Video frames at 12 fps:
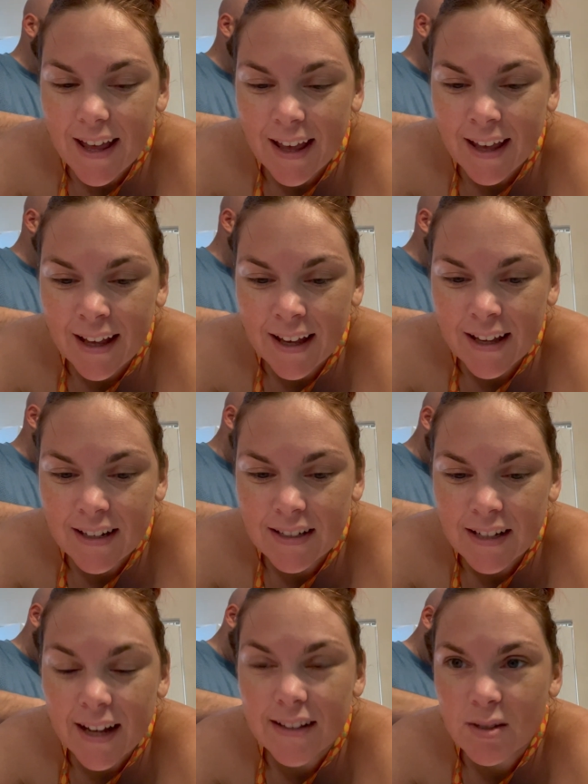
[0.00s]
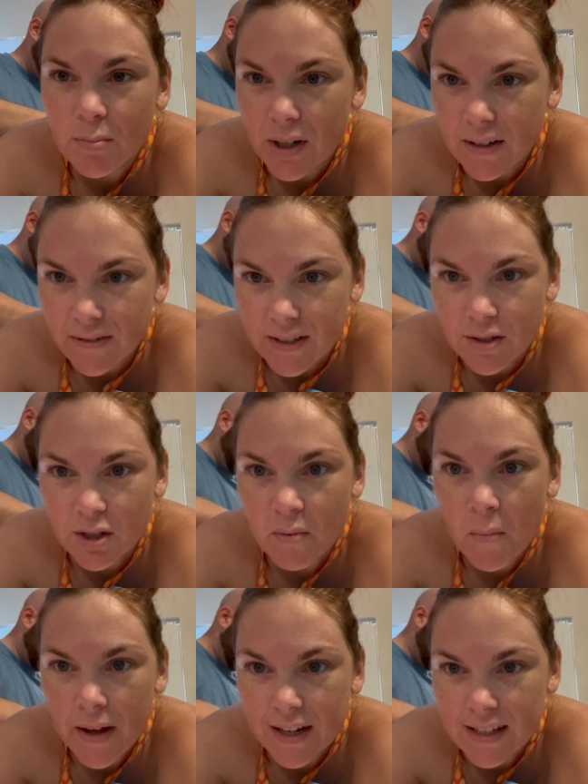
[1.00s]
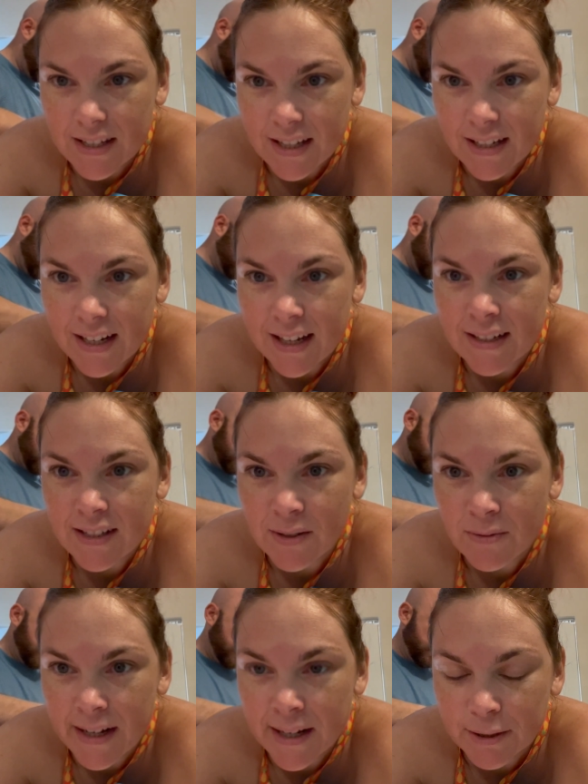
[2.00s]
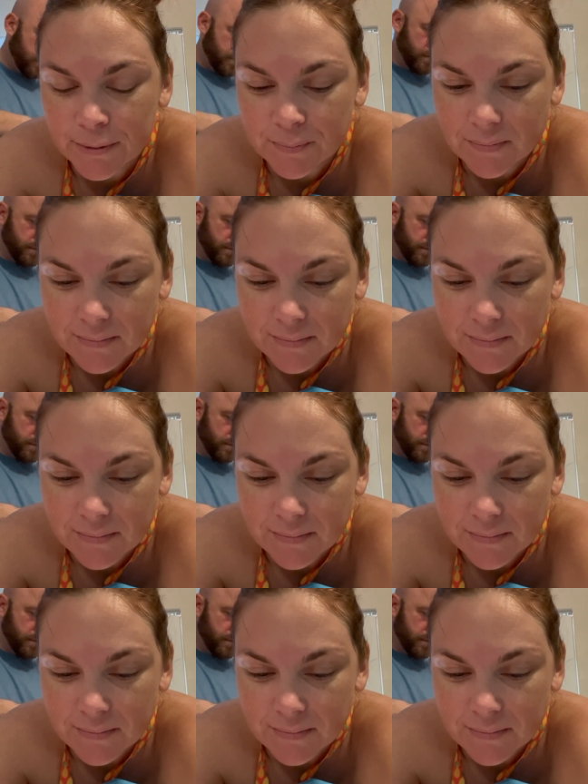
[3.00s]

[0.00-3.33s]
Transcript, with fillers: and had some breakfast, took my medicine, and so now